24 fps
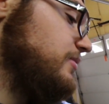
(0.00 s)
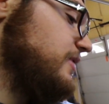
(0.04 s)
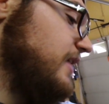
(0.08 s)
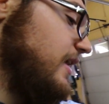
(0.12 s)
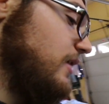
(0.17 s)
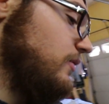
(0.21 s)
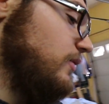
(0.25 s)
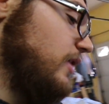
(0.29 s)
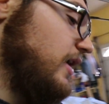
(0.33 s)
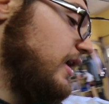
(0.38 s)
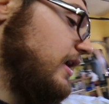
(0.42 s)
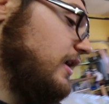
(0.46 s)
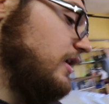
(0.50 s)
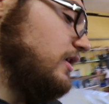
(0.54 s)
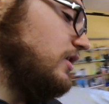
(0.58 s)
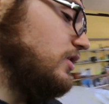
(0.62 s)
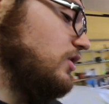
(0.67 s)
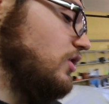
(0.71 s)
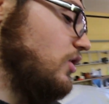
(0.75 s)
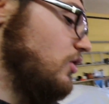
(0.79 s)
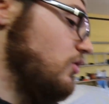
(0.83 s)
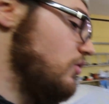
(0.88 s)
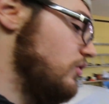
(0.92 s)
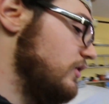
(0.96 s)
That way
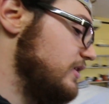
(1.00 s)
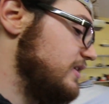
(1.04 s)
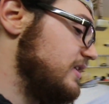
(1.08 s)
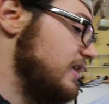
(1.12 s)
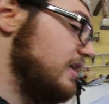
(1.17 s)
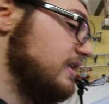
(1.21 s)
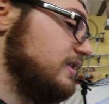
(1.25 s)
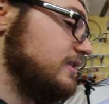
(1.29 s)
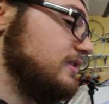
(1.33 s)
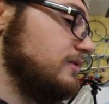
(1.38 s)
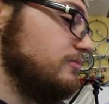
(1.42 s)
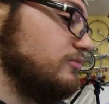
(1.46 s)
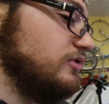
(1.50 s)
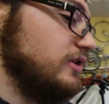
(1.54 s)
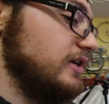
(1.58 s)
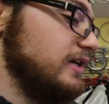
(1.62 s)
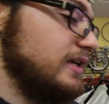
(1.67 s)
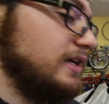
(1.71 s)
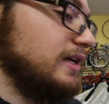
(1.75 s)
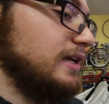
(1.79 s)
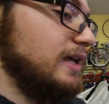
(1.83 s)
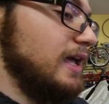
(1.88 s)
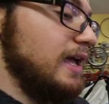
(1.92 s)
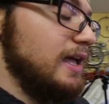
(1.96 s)
no dust, debris
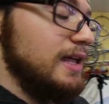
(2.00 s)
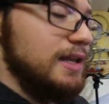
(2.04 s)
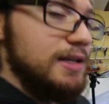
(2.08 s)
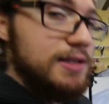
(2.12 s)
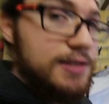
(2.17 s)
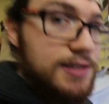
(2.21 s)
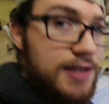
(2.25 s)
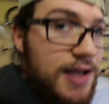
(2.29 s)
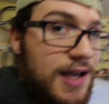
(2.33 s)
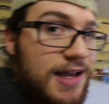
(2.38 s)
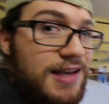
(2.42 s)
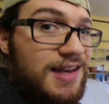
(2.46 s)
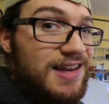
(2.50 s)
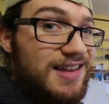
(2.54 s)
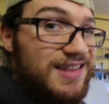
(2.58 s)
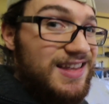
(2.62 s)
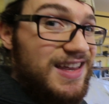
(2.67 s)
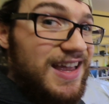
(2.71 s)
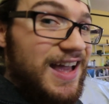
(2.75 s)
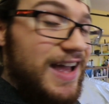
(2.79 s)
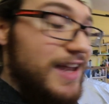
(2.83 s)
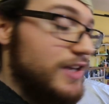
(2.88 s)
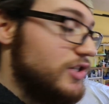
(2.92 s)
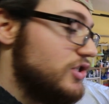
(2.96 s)
can get inside
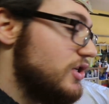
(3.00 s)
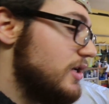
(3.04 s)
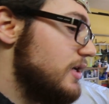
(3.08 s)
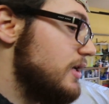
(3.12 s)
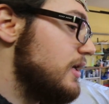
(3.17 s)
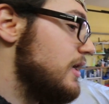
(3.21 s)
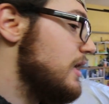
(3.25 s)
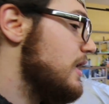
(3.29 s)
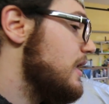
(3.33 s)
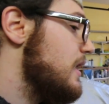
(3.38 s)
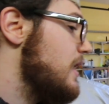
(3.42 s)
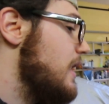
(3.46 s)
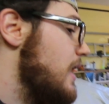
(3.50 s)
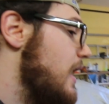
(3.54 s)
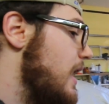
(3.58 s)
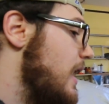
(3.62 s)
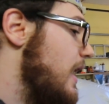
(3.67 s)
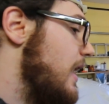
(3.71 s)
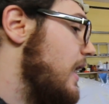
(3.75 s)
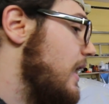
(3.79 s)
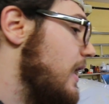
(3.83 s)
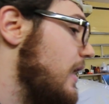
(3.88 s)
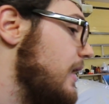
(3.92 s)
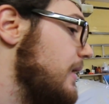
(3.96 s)
the engine.
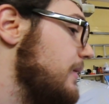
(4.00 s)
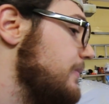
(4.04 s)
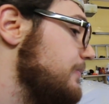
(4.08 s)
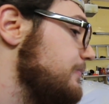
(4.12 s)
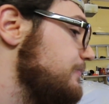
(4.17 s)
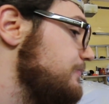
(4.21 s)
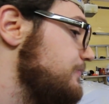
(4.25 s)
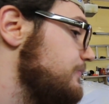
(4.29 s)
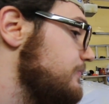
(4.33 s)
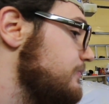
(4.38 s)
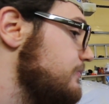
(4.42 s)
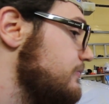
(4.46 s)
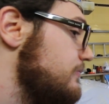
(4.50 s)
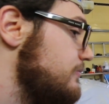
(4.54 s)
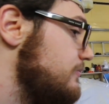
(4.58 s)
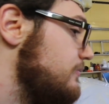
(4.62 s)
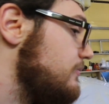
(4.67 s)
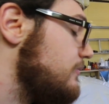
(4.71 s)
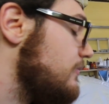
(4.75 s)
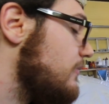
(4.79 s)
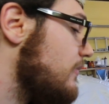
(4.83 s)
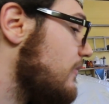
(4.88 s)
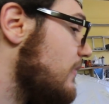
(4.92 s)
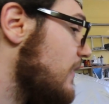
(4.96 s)

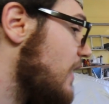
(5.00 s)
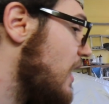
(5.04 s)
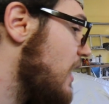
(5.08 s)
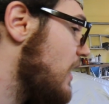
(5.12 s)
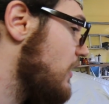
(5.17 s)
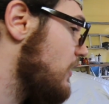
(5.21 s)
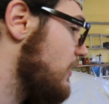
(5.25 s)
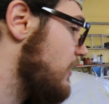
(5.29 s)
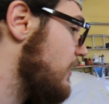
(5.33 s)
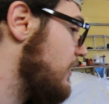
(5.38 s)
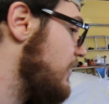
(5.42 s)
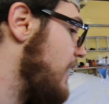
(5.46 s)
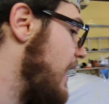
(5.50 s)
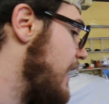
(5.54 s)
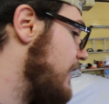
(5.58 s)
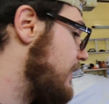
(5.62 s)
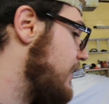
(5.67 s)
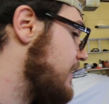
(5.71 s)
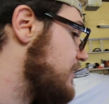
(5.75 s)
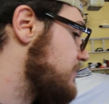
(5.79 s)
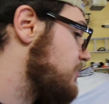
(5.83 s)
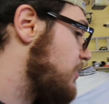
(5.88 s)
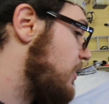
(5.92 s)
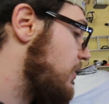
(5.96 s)
Other than that,
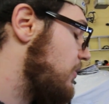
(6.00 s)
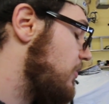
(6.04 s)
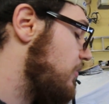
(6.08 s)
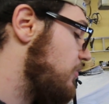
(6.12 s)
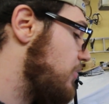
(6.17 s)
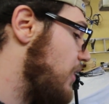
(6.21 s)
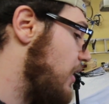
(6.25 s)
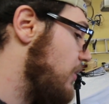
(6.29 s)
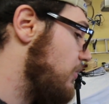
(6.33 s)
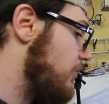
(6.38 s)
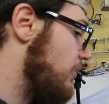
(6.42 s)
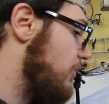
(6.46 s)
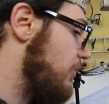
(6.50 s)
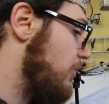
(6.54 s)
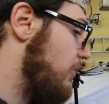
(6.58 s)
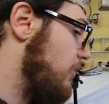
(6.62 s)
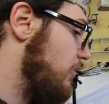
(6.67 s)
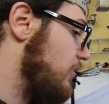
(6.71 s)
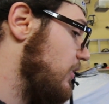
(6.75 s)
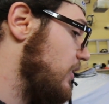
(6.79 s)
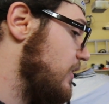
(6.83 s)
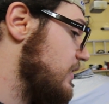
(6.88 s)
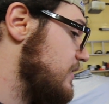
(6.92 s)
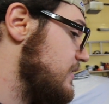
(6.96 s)
that's probably where
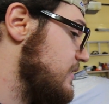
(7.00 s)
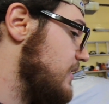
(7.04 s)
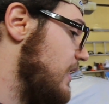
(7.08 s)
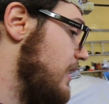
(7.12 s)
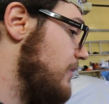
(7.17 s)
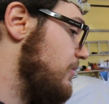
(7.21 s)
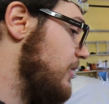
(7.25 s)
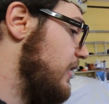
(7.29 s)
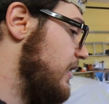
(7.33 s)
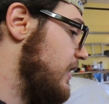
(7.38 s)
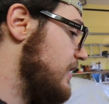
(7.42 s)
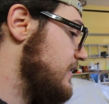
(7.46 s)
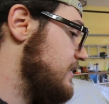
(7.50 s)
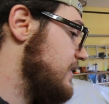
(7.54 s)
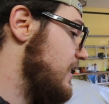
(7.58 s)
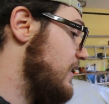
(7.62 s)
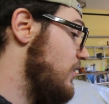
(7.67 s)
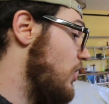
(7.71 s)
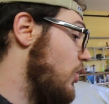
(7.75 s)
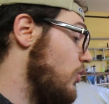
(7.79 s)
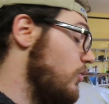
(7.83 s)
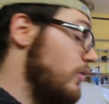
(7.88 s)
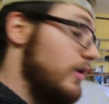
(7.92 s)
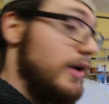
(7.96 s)
we're gonna stop. Like I
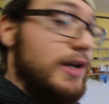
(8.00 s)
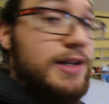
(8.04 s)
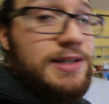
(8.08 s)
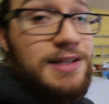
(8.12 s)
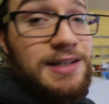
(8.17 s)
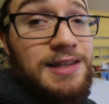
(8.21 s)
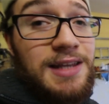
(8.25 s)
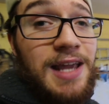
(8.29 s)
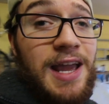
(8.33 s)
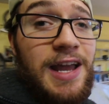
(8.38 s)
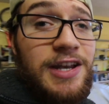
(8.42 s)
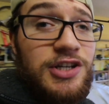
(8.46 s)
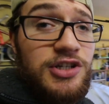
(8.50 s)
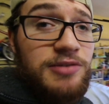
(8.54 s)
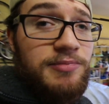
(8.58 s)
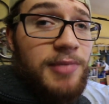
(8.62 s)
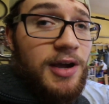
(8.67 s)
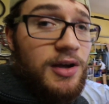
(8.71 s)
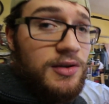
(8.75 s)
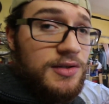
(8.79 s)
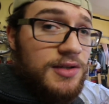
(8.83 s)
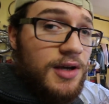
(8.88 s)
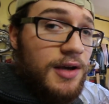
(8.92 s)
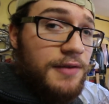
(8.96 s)
said, we're gonna take the engine
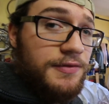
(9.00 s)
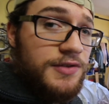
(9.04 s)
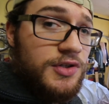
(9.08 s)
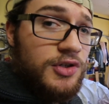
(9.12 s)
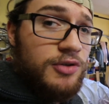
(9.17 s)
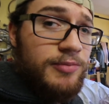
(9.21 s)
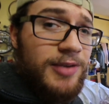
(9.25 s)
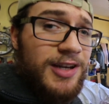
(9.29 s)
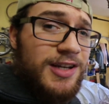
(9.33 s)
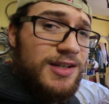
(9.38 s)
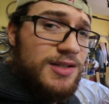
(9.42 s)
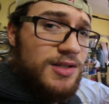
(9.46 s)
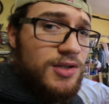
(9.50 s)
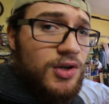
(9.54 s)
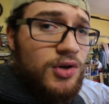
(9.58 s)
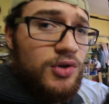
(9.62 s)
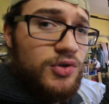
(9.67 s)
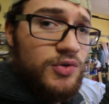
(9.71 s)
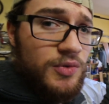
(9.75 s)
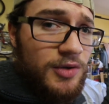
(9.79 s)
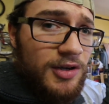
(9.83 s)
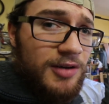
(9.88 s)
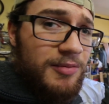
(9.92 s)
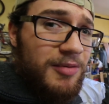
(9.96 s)
mounts off too, because
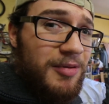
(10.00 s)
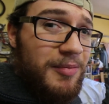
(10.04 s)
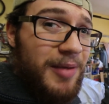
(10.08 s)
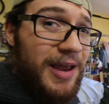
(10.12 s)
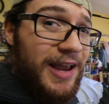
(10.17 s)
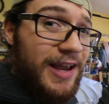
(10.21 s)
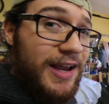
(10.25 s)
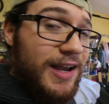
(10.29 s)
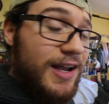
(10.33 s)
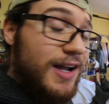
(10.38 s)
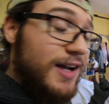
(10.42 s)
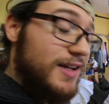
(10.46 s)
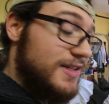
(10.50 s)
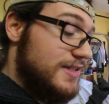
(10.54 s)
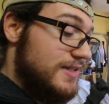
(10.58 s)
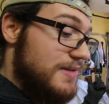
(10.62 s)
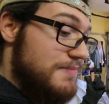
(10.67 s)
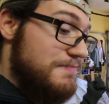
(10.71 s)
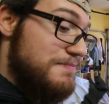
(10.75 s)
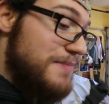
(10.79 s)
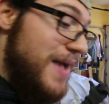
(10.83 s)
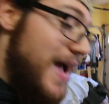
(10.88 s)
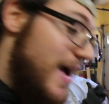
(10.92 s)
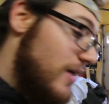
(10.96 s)
those we're gonna be making
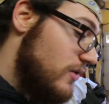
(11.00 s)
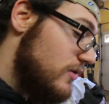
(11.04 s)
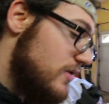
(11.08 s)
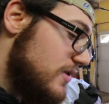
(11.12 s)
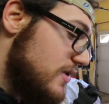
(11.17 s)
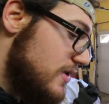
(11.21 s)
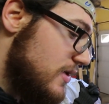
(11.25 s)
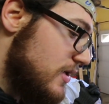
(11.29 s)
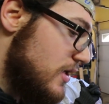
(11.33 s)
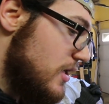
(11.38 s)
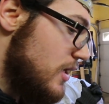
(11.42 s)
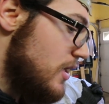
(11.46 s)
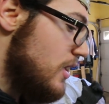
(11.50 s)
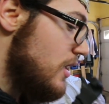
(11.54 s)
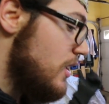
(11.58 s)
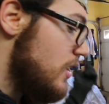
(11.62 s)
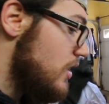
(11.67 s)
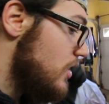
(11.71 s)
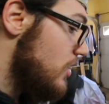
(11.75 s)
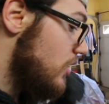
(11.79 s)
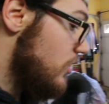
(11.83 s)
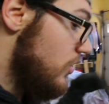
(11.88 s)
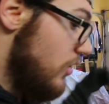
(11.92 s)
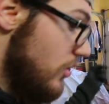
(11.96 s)
custom mounts.
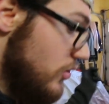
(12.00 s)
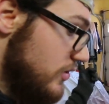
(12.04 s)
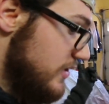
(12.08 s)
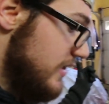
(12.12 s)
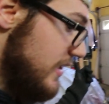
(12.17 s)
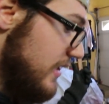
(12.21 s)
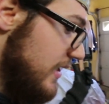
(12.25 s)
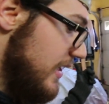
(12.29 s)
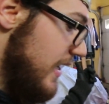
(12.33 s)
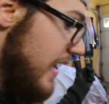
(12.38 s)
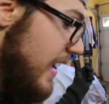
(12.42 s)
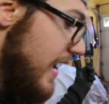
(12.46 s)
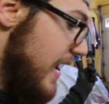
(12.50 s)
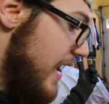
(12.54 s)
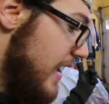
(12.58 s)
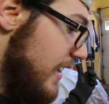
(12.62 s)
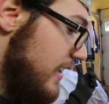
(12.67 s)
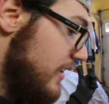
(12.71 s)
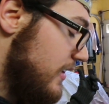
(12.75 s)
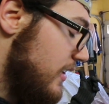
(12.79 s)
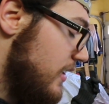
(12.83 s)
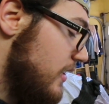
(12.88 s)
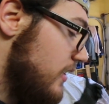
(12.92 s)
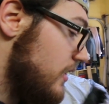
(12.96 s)
Those can get out
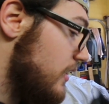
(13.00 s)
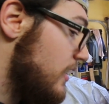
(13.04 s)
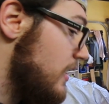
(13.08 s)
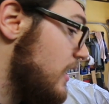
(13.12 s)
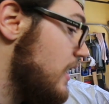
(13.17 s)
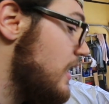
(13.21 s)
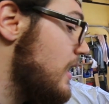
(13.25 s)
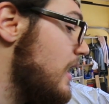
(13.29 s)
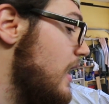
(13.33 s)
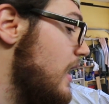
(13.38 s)
of there.